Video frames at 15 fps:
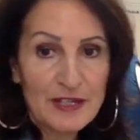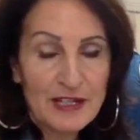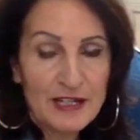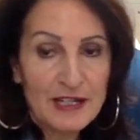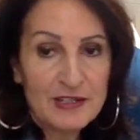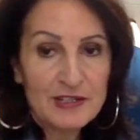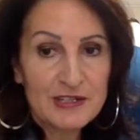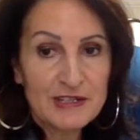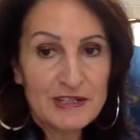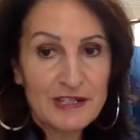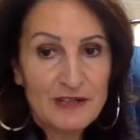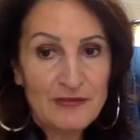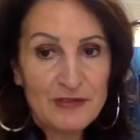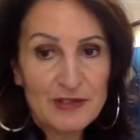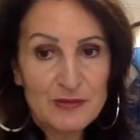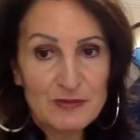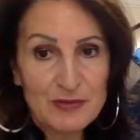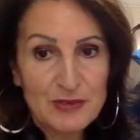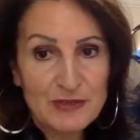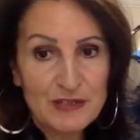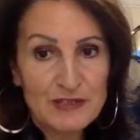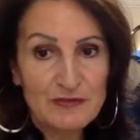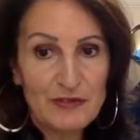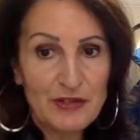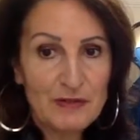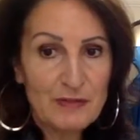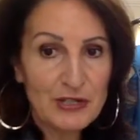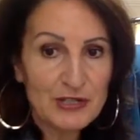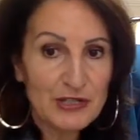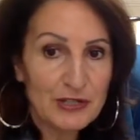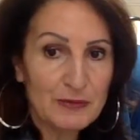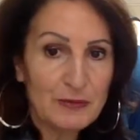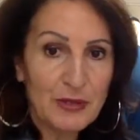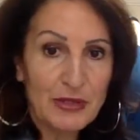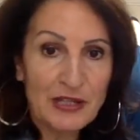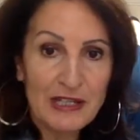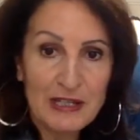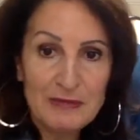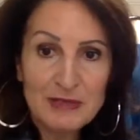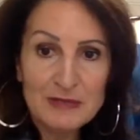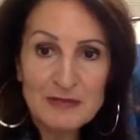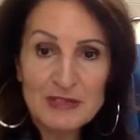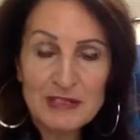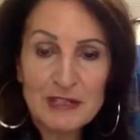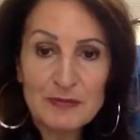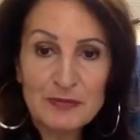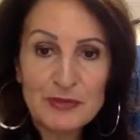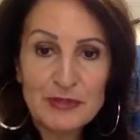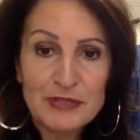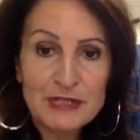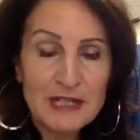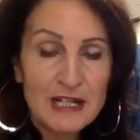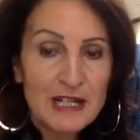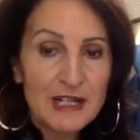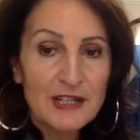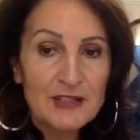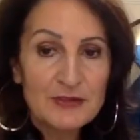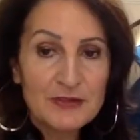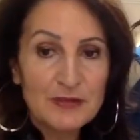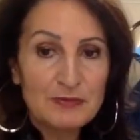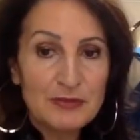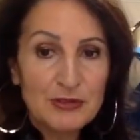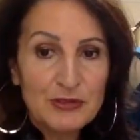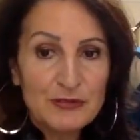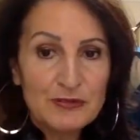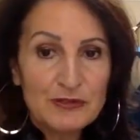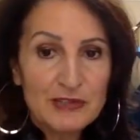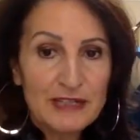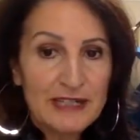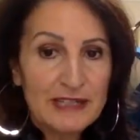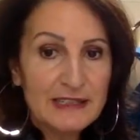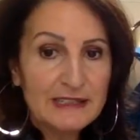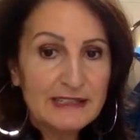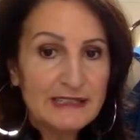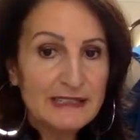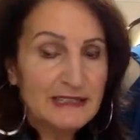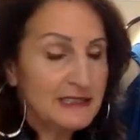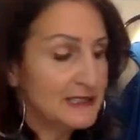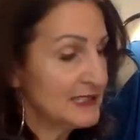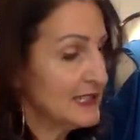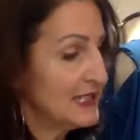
I just love this print. It's very much like a bohemian style print. It's got beautiful colors in it.